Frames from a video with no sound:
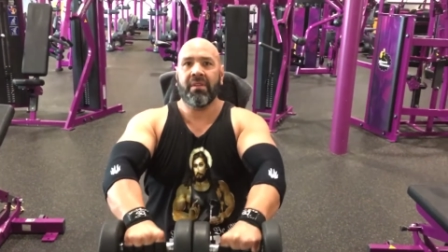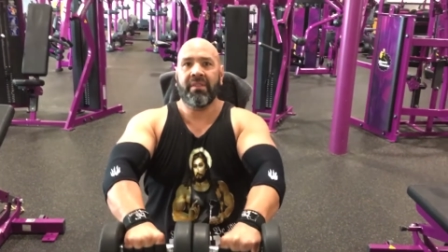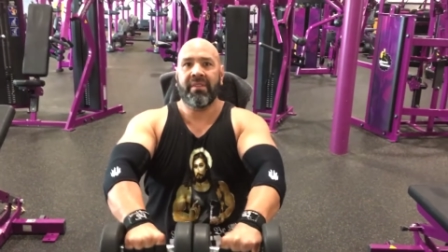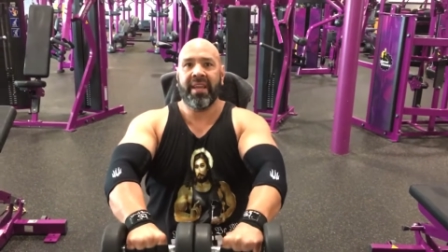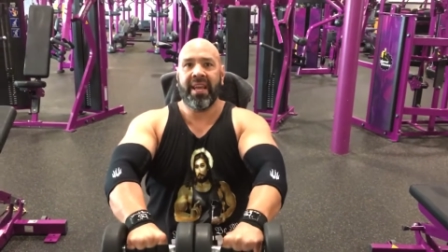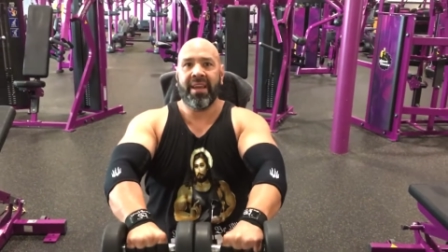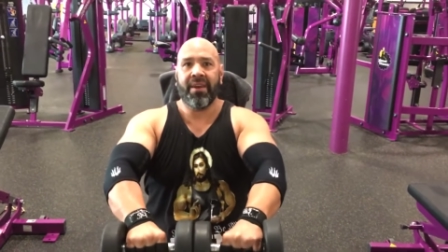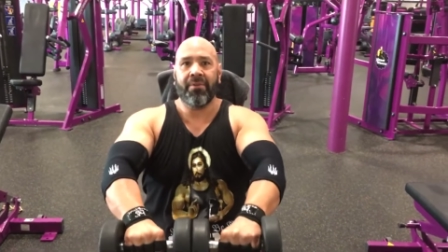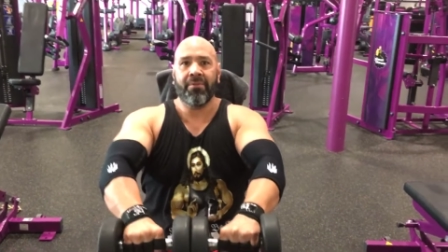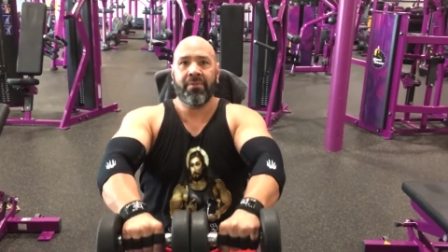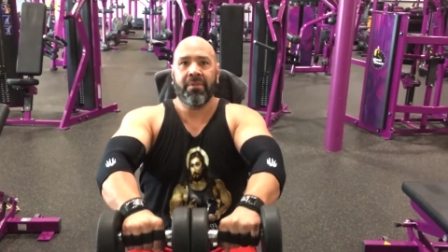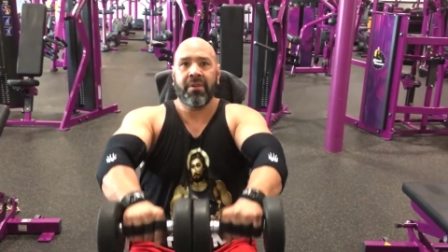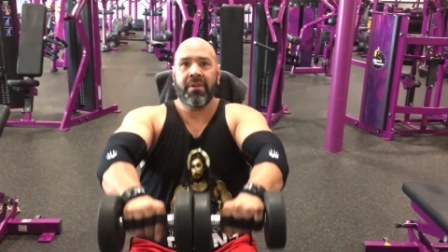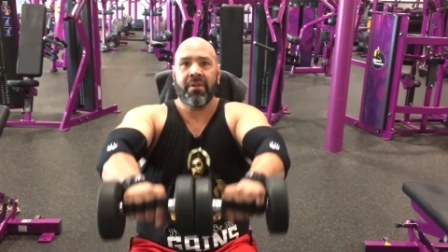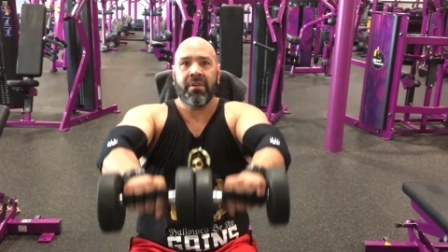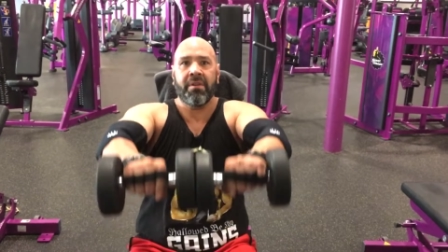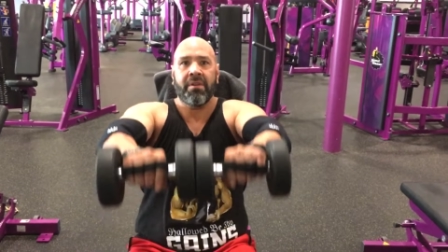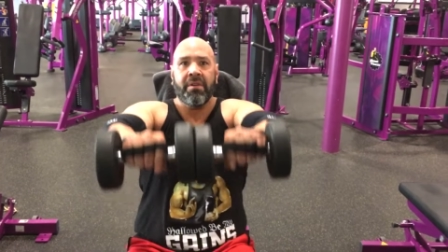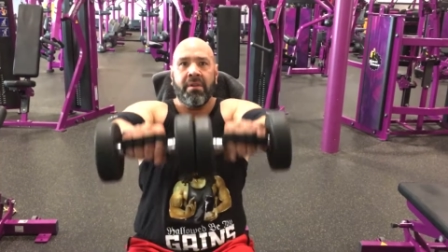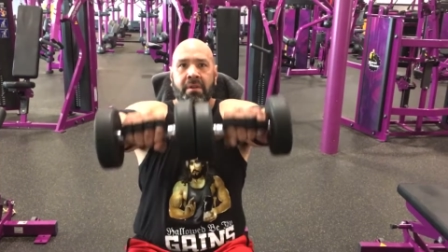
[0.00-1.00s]
down,
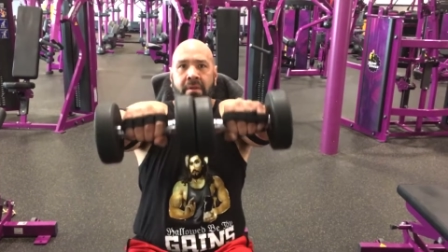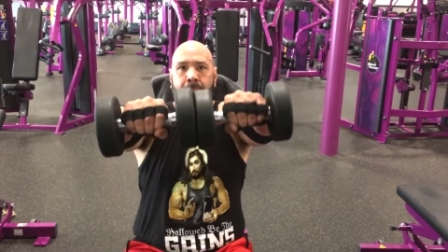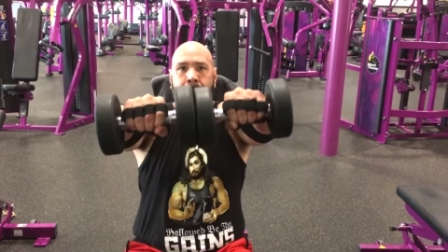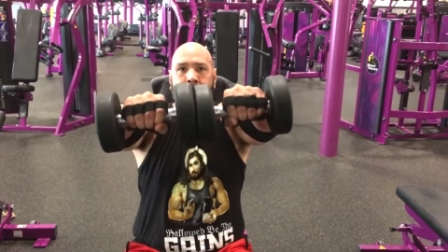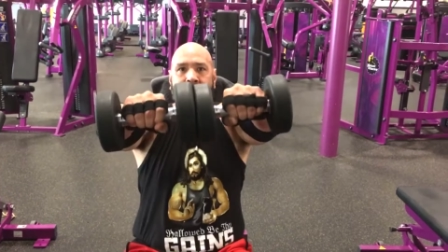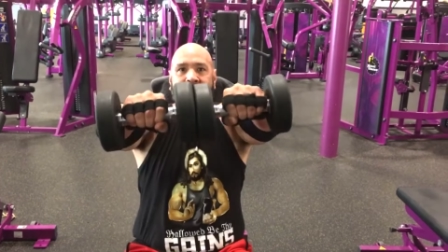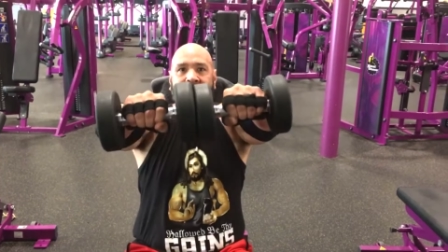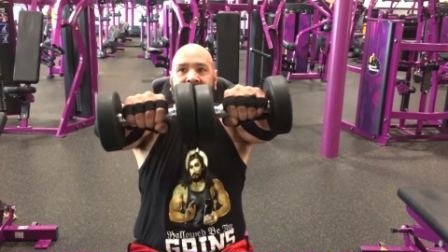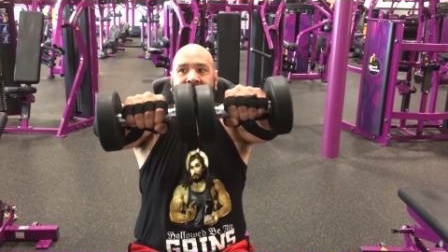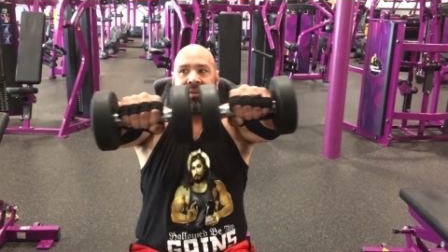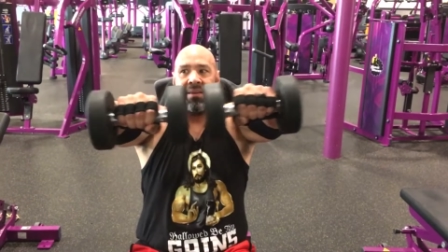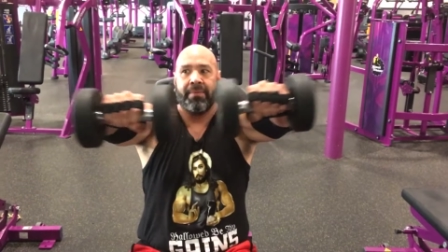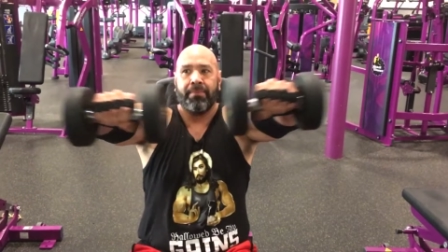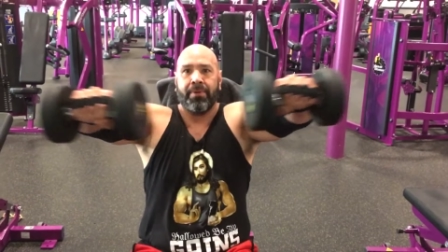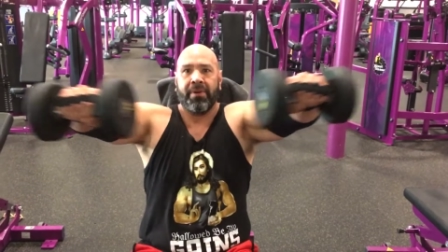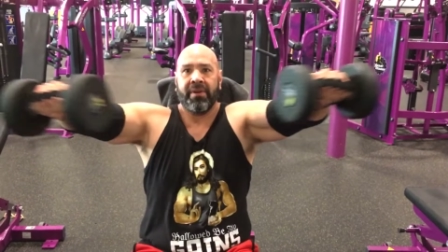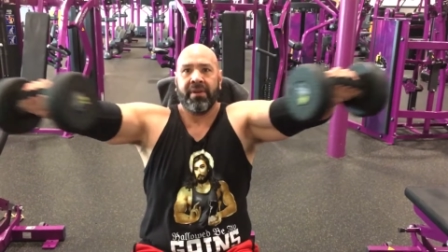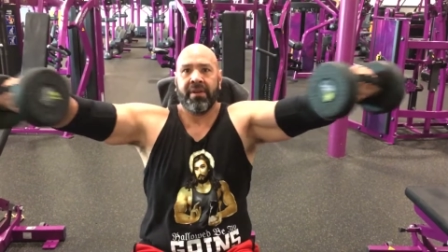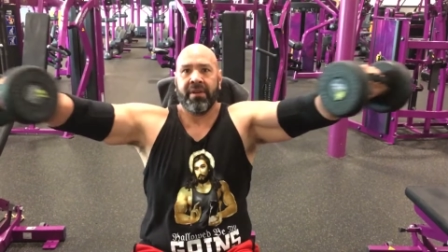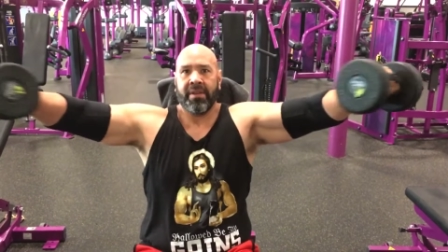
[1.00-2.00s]
back up,
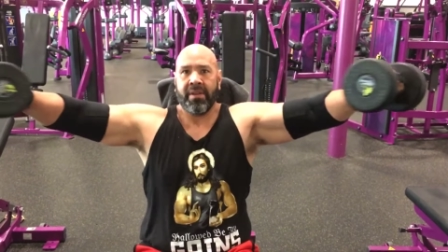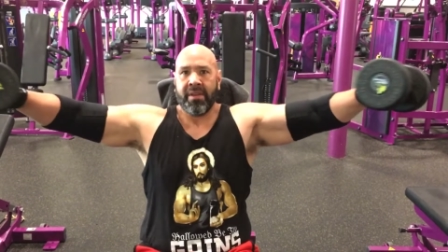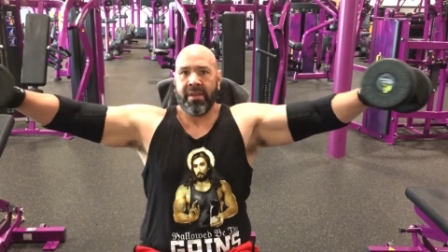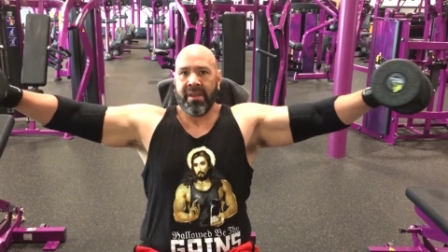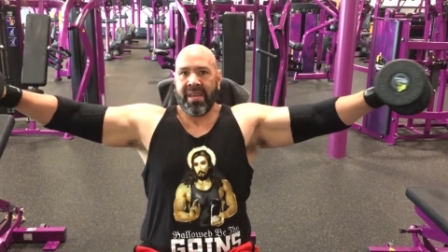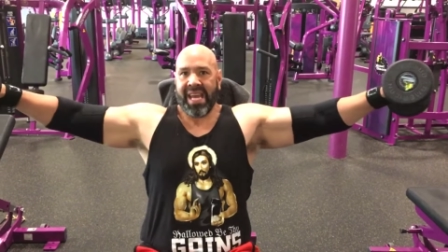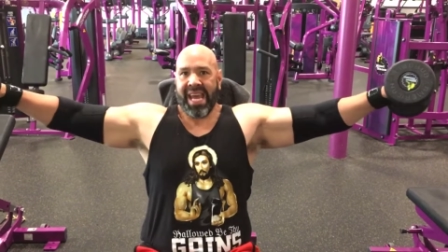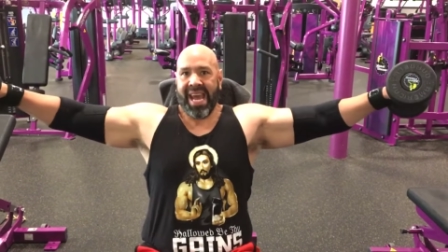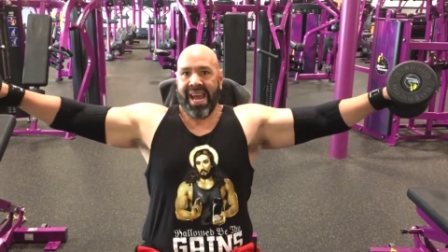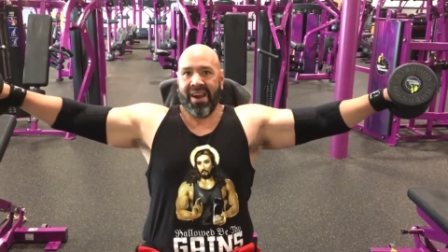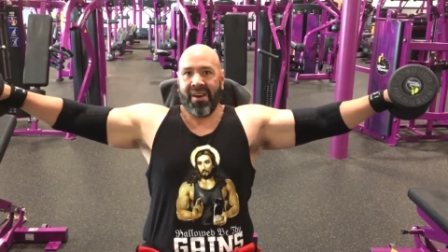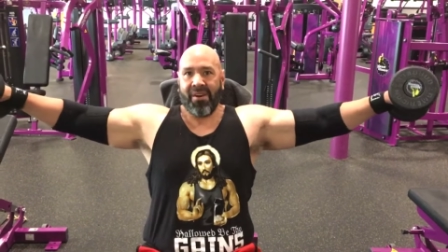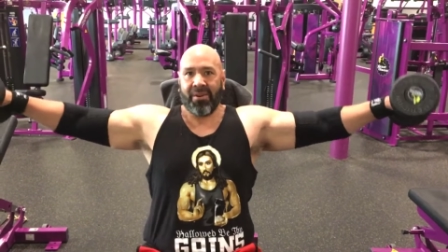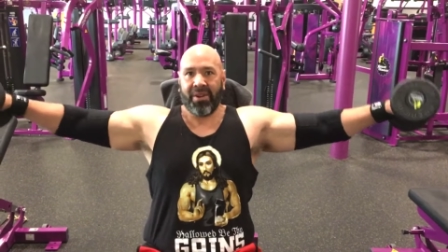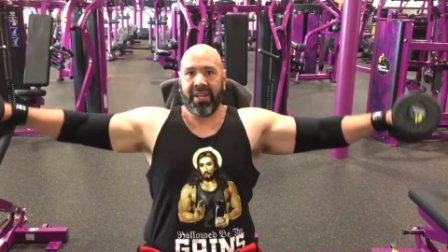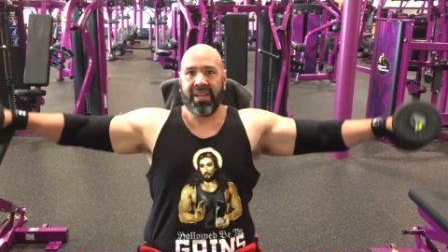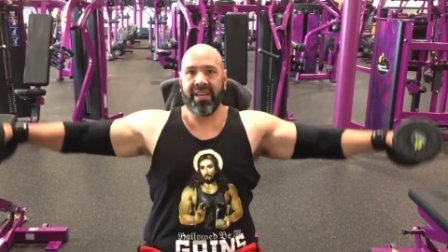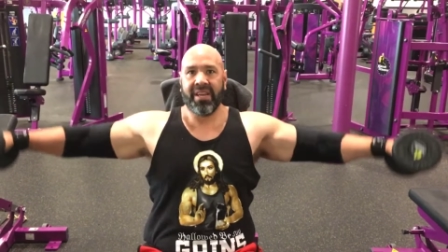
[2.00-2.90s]
out.